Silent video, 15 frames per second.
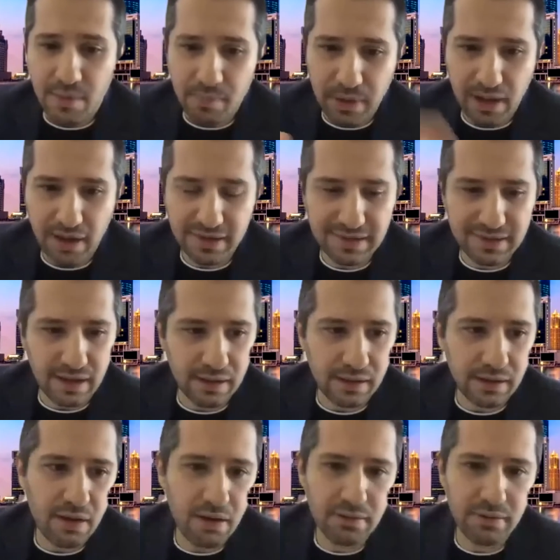Plus a
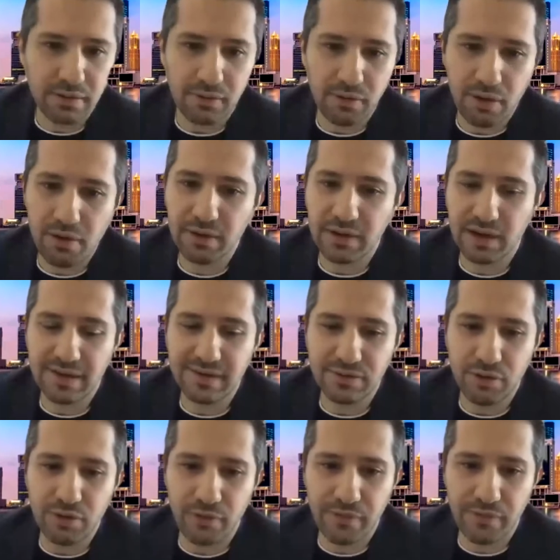long list
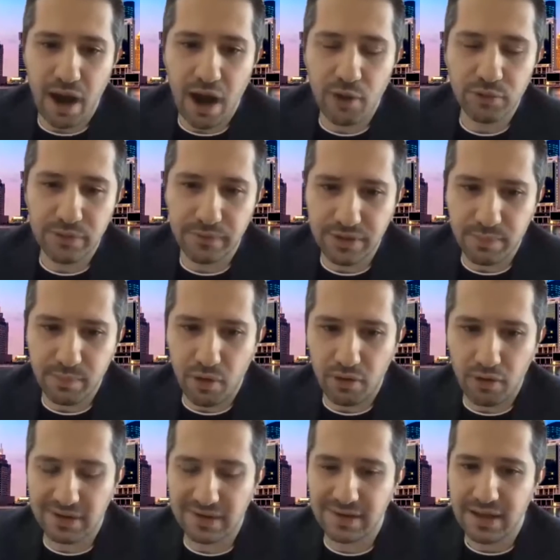of
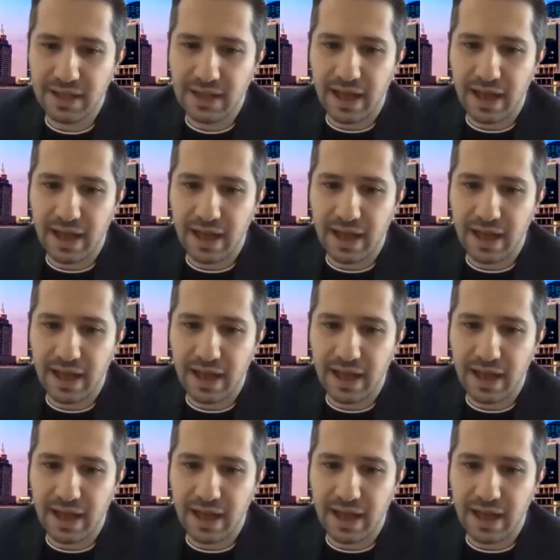out-of-the-box